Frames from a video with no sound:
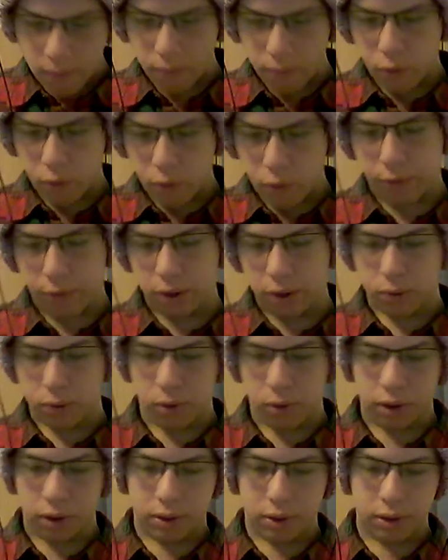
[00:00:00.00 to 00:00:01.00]
reference
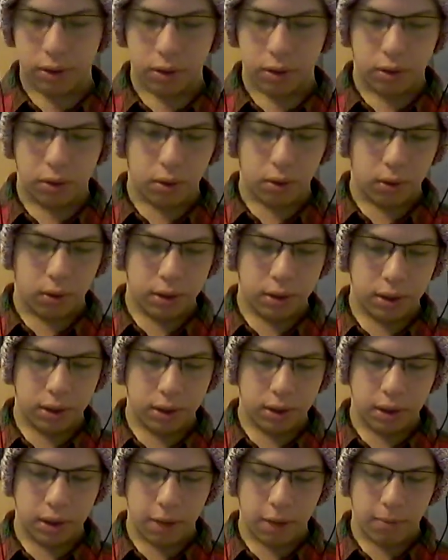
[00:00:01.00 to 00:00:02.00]
works,
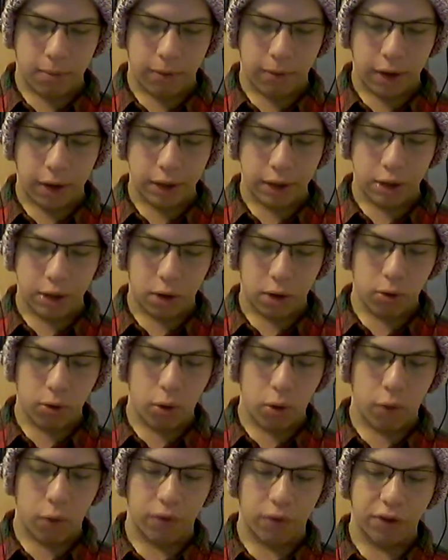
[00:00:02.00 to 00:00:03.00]
sources that provide
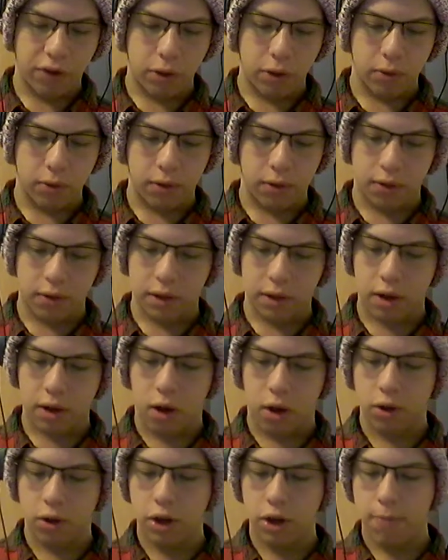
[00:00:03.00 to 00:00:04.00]
general overviews of the
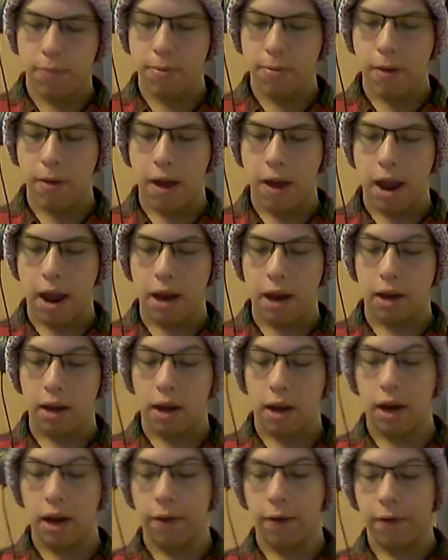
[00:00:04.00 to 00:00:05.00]
scholarship and
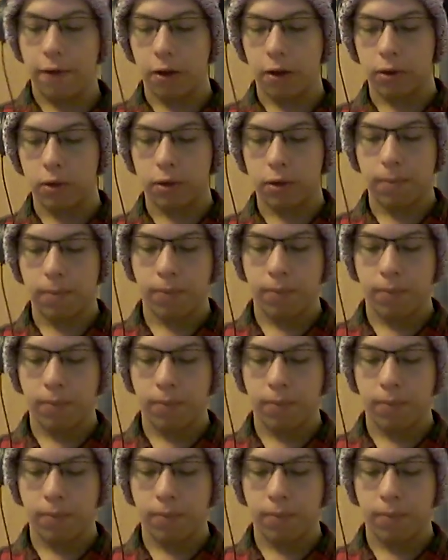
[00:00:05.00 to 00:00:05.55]
in a field.